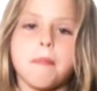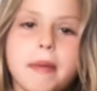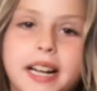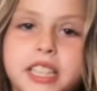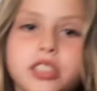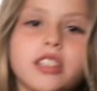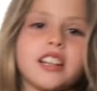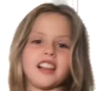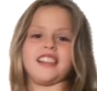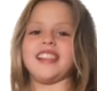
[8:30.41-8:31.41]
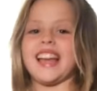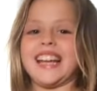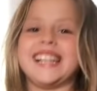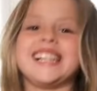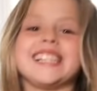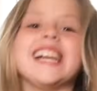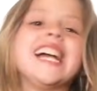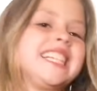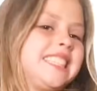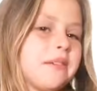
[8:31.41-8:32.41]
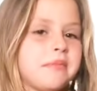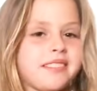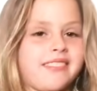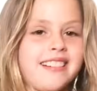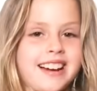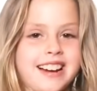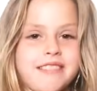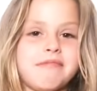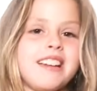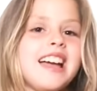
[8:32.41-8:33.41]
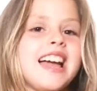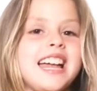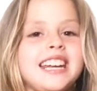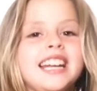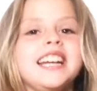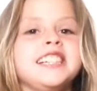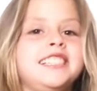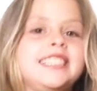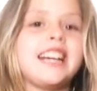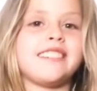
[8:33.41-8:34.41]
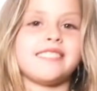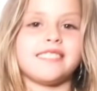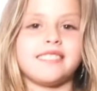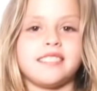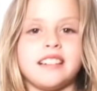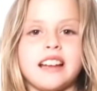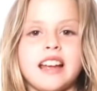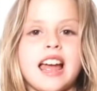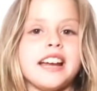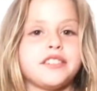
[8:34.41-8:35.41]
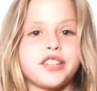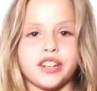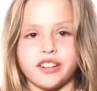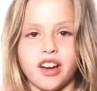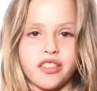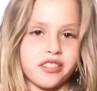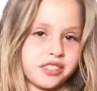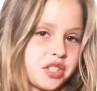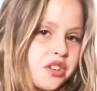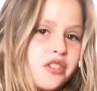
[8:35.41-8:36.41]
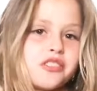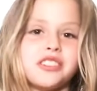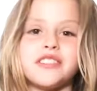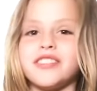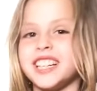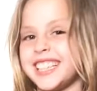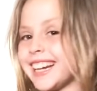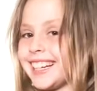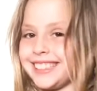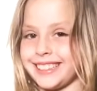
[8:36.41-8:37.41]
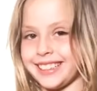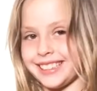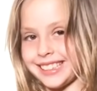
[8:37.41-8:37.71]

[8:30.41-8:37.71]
Make sure to like, subscribe, and share, and turn on those notifications.